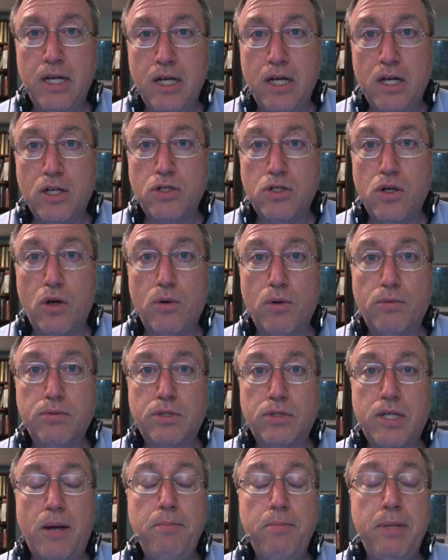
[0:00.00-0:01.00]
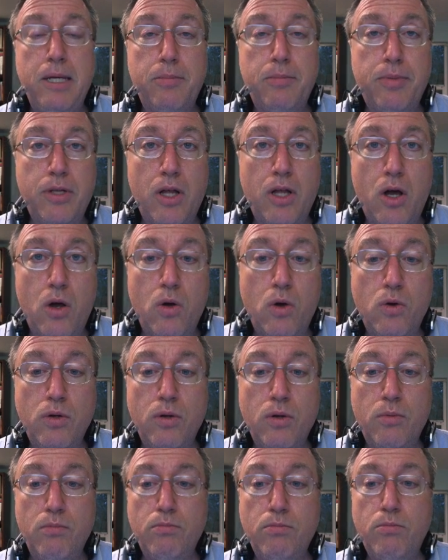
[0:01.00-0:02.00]
So some people
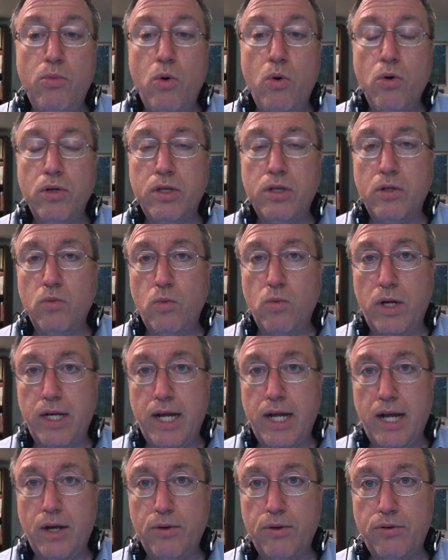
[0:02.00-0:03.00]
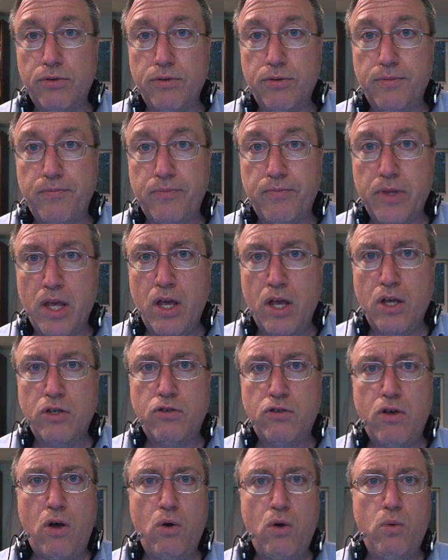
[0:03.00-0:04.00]
own more than one house.
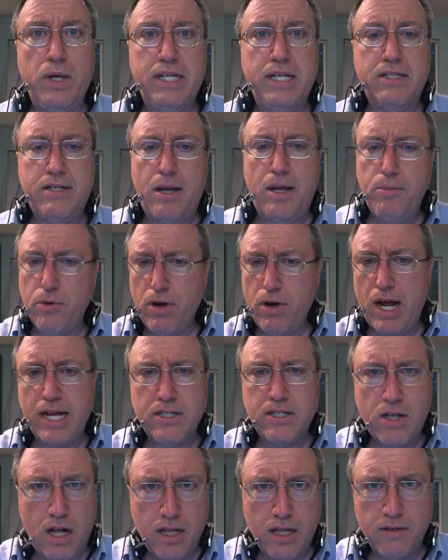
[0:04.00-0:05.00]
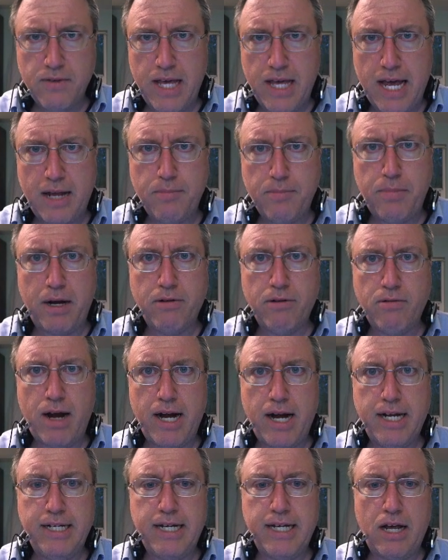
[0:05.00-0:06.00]
So we summarize all of that by
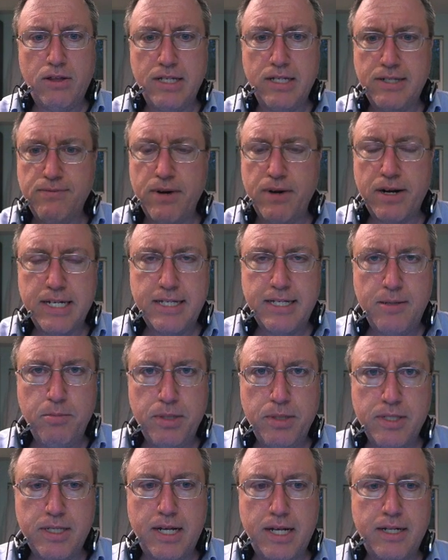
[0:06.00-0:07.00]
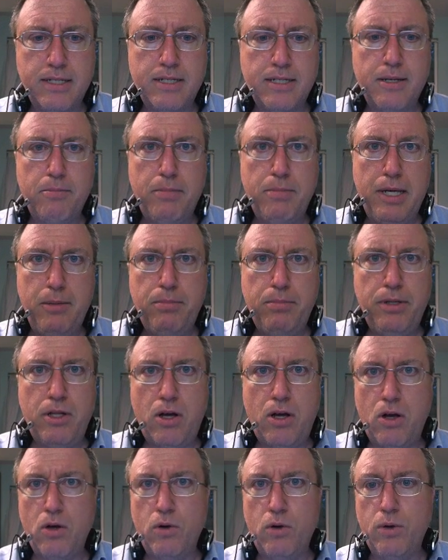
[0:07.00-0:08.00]
writing down this very simple sentence: people
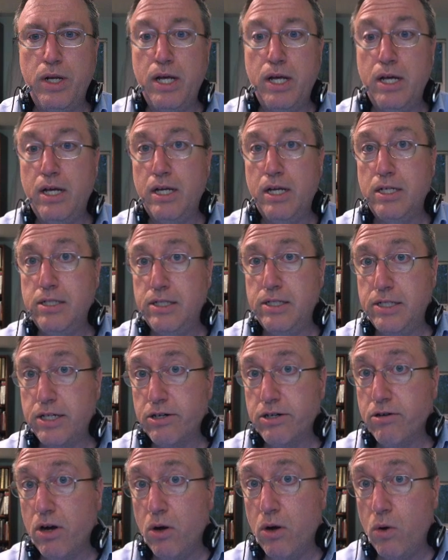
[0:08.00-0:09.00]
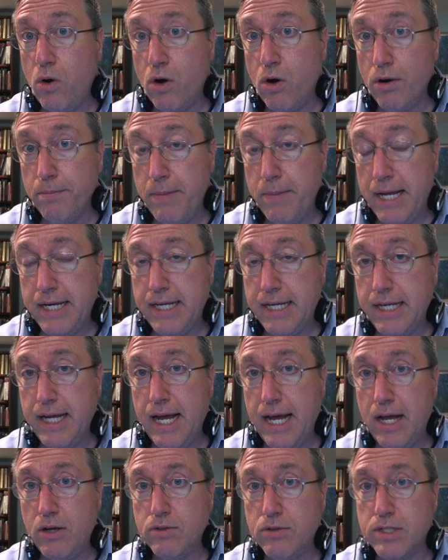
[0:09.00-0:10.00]
own 0 or many
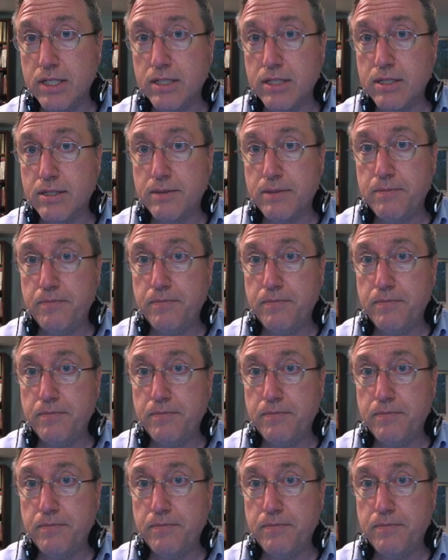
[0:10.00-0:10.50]
houses.